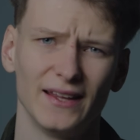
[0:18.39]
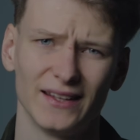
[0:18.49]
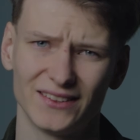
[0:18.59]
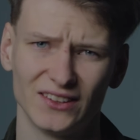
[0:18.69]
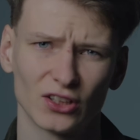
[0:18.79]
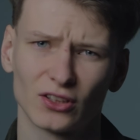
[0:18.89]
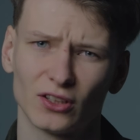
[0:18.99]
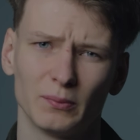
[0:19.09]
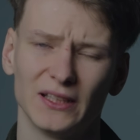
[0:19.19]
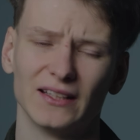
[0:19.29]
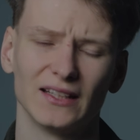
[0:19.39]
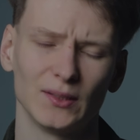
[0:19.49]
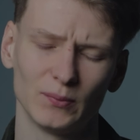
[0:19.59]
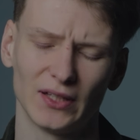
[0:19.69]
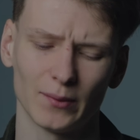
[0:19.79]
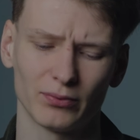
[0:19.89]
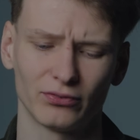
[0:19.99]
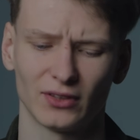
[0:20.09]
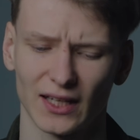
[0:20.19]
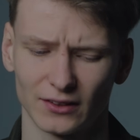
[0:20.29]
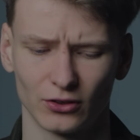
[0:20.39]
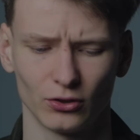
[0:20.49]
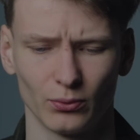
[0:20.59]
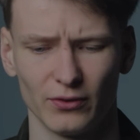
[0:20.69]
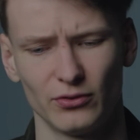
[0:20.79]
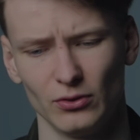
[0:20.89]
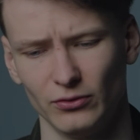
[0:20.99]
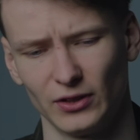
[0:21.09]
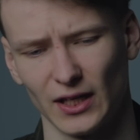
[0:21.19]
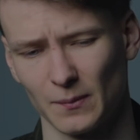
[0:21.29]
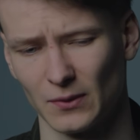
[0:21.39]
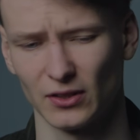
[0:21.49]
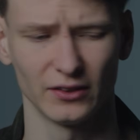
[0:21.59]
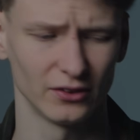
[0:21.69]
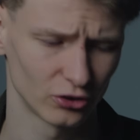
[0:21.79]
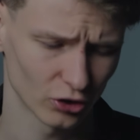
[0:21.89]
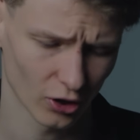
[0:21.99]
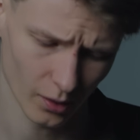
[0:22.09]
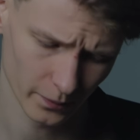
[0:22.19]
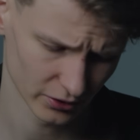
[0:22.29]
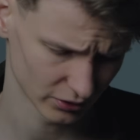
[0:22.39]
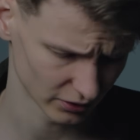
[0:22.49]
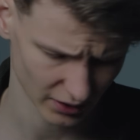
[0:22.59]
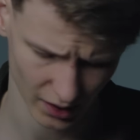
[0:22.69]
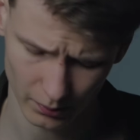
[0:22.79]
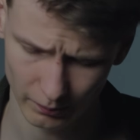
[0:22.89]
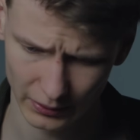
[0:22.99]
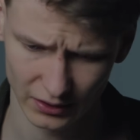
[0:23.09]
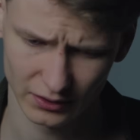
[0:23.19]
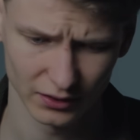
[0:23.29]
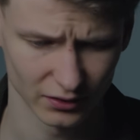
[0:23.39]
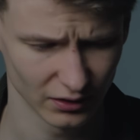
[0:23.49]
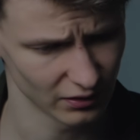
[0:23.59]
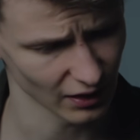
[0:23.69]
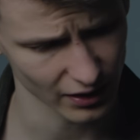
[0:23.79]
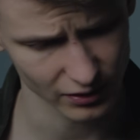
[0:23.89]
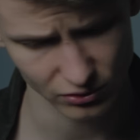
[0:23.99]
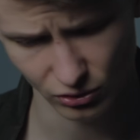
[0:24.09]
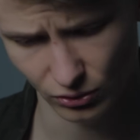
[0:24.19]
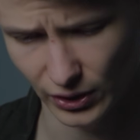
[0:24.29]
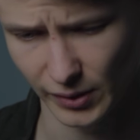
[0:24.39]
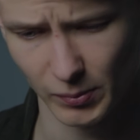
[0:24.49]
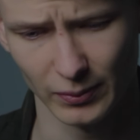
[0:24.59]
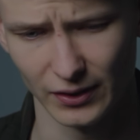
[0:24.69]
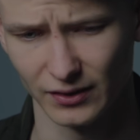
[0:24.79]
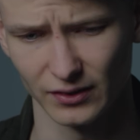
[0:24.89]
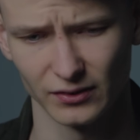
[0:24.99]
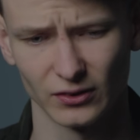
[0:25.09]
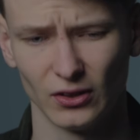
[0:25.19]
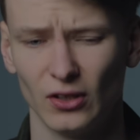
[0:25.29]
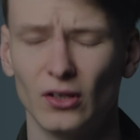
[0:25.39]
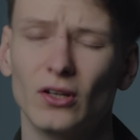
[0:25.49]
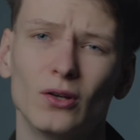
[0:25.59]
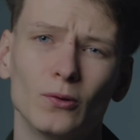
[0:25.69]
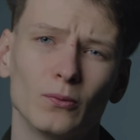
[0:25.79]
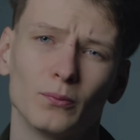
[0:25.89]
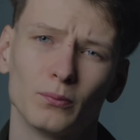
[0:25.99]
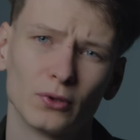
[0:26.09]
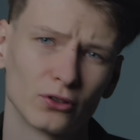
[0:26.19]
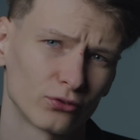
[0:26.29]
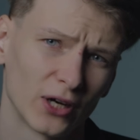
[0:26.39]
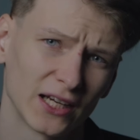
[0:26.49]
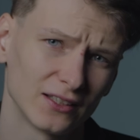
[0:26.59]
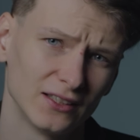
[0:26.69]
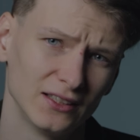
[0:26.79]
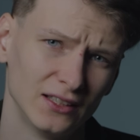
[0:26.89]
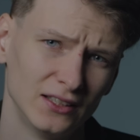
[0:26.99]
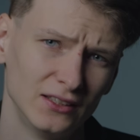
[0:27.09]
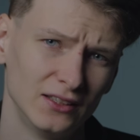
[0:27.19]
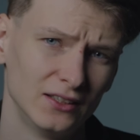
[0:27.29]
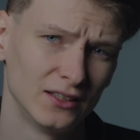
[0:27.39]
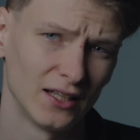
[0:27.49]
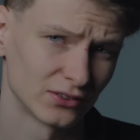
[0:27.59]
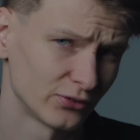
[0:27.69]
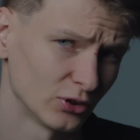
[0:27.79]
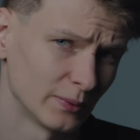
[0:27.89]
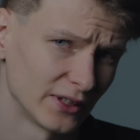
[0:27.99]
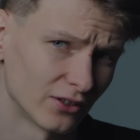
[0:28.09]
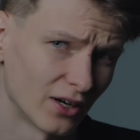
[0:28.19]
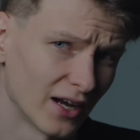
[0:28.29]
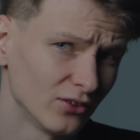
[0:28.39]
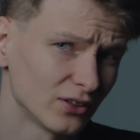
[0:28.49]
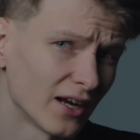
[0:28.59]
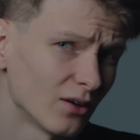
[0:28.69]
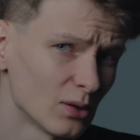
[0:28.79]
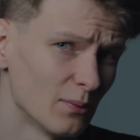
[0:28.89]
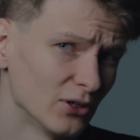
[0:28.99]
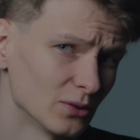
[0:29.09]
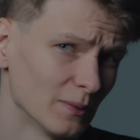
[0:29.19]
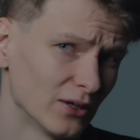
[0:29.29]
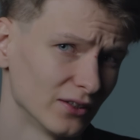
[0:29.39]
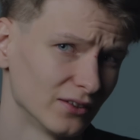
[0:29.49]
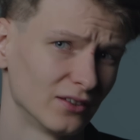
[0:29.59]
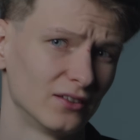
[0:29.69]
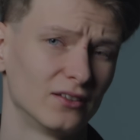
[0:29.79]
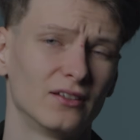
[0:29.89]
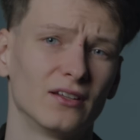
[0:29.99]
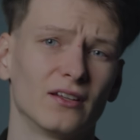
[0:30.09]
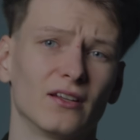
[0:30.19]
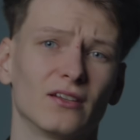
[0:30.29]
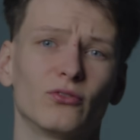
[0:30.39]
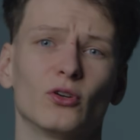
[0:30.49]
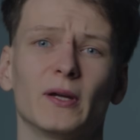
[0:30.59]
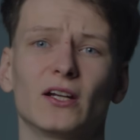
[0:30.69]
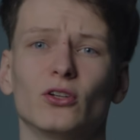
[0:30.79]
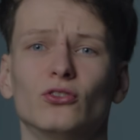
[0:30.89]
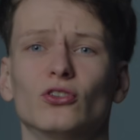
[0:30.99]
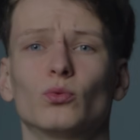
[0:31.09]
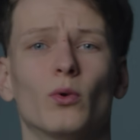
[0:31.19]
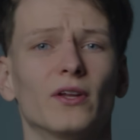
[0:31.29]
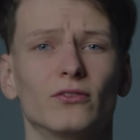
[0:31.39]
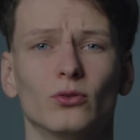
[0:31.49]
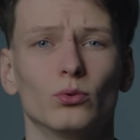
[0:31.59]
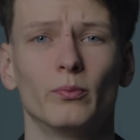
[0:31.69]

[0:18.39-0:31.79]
is not going to be an in-depth technical review of the camera, its sharpness, its capabilities, its ISO capabilities. Because frankly, as a filmmaker, I don't care that much about it. As a filmmaker, you just want to